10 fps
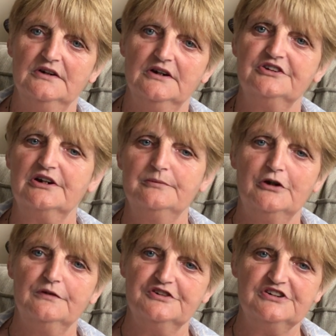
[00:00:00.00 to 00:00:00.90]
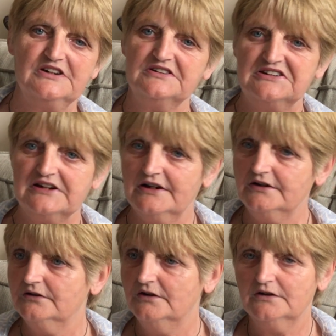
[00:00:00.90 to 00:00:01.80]
And she came over. She didn't
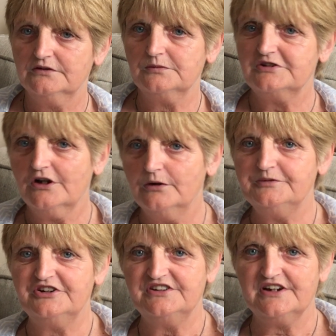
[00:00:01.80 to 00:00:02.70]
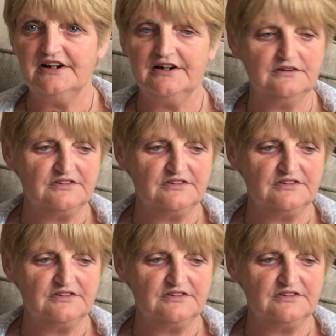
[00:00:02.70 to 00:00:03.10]
say, there was nobody there